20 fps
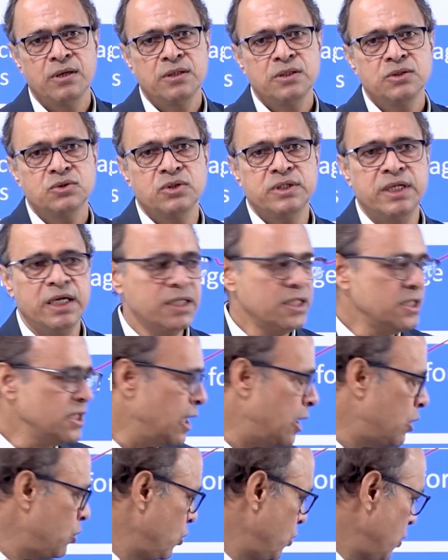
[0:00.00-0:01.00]
So that is
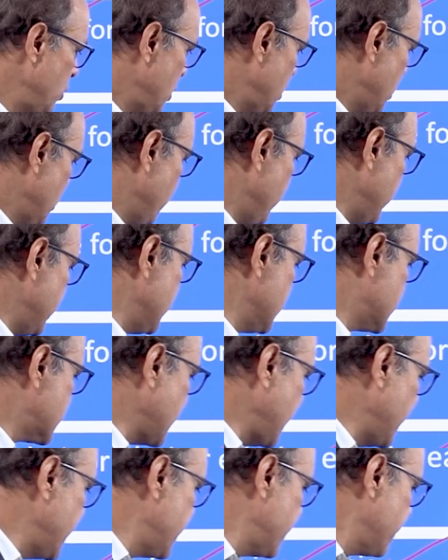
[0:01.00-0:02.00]
how we
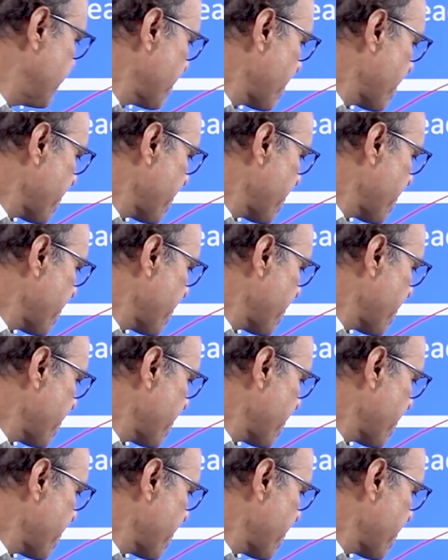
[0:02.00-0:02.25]
decide